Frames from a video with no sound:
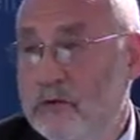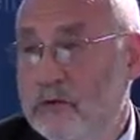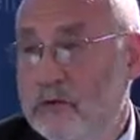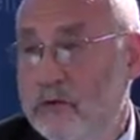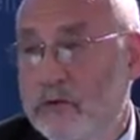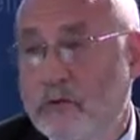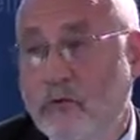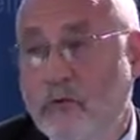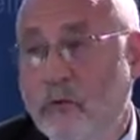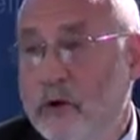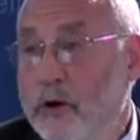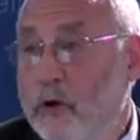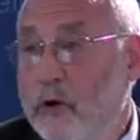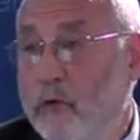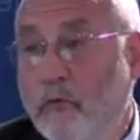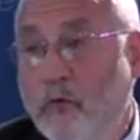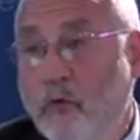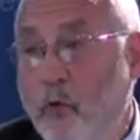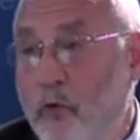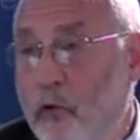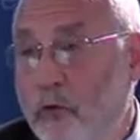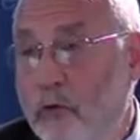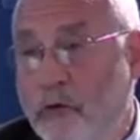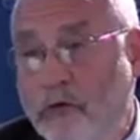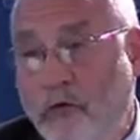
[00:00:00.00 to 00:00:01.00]
to 3 or
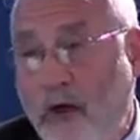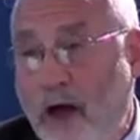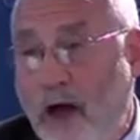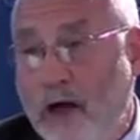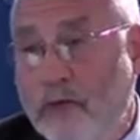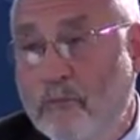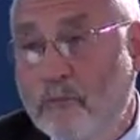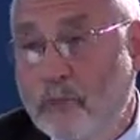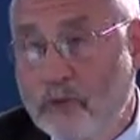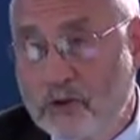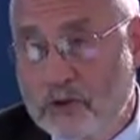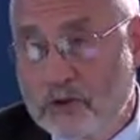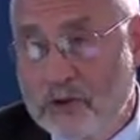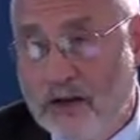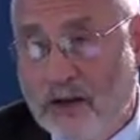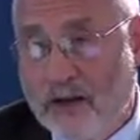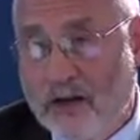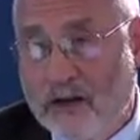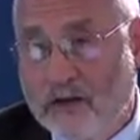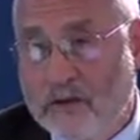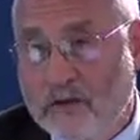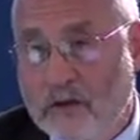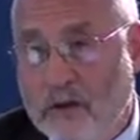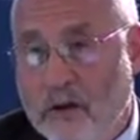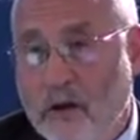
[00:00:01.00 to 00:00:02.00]
4 or
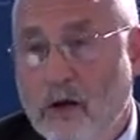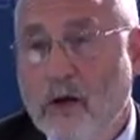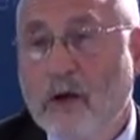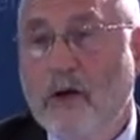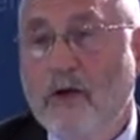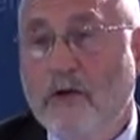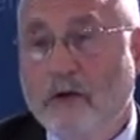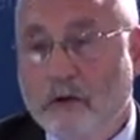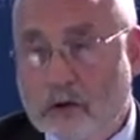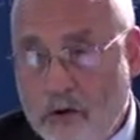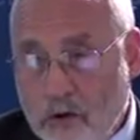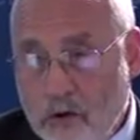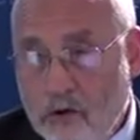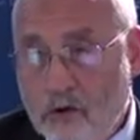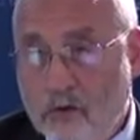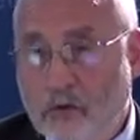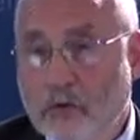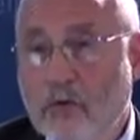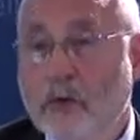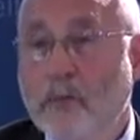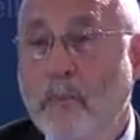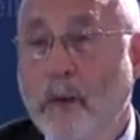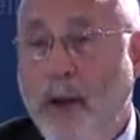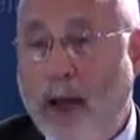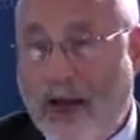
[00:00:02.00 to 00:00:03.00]
5% to
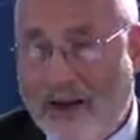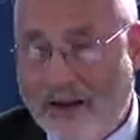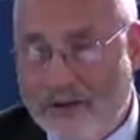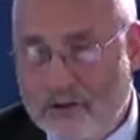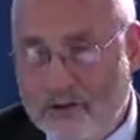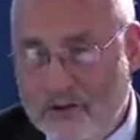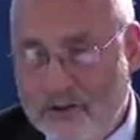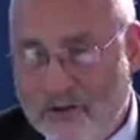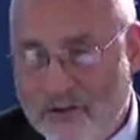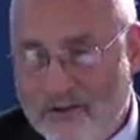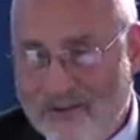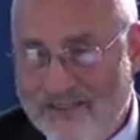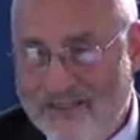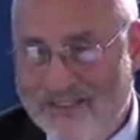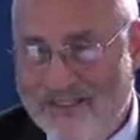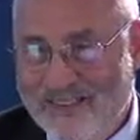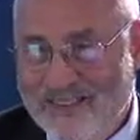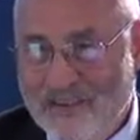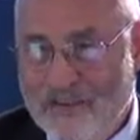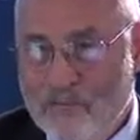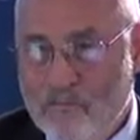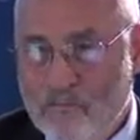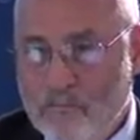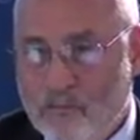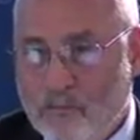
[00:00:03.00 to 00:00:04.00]
the banks.
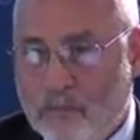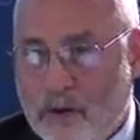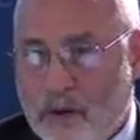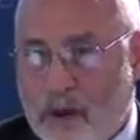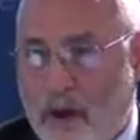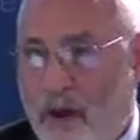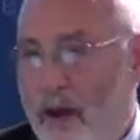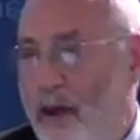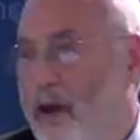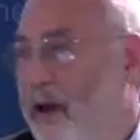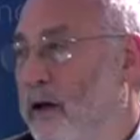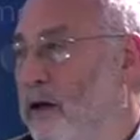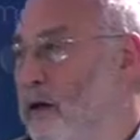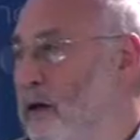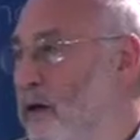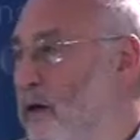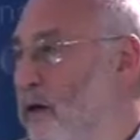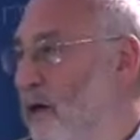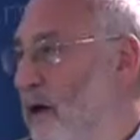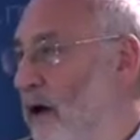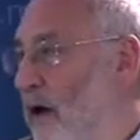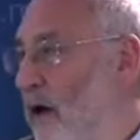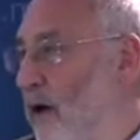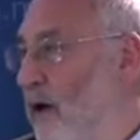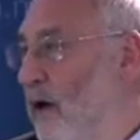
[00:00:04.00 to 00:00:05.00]
And
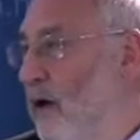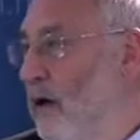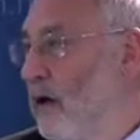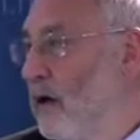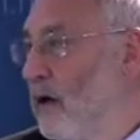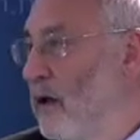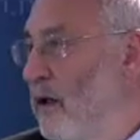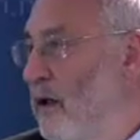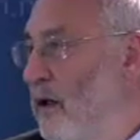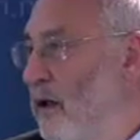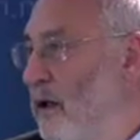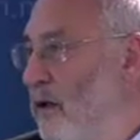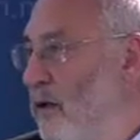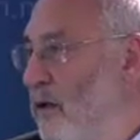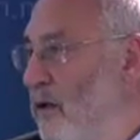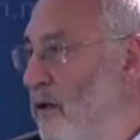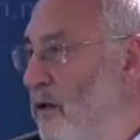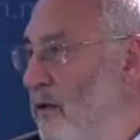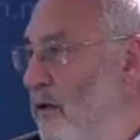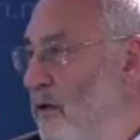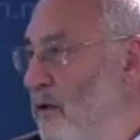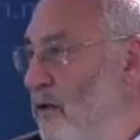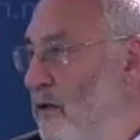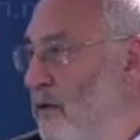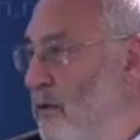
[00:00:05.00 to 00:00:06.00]

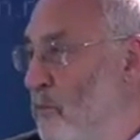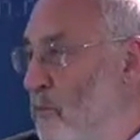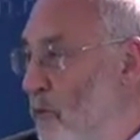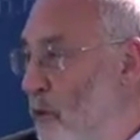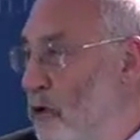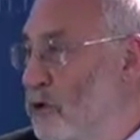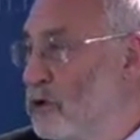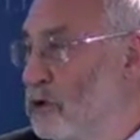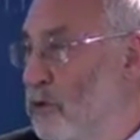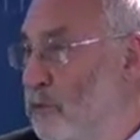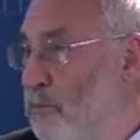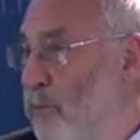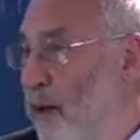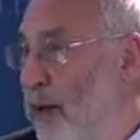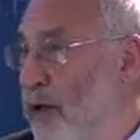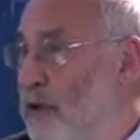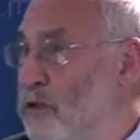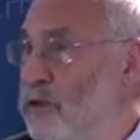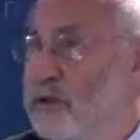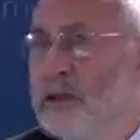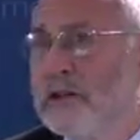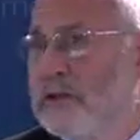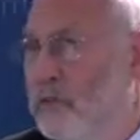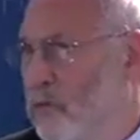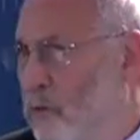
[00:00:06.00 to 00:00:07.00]
the merchant
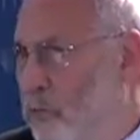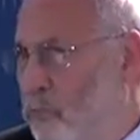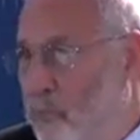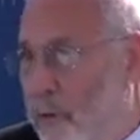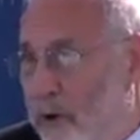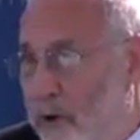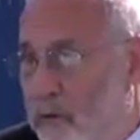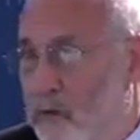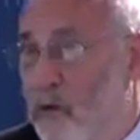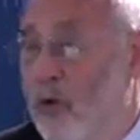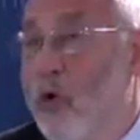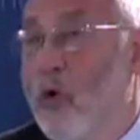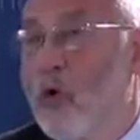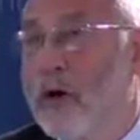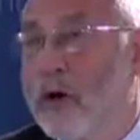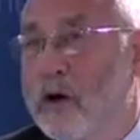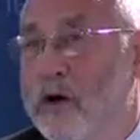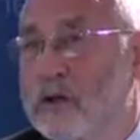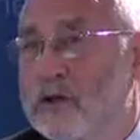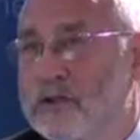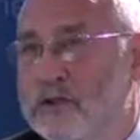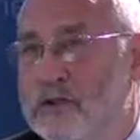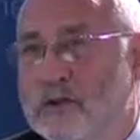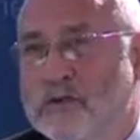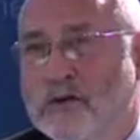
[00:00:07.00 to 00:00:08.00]
pays it, but of
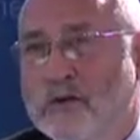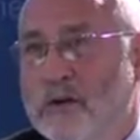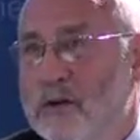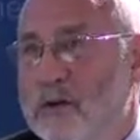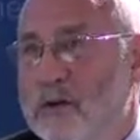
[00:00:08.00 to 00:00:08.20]
course,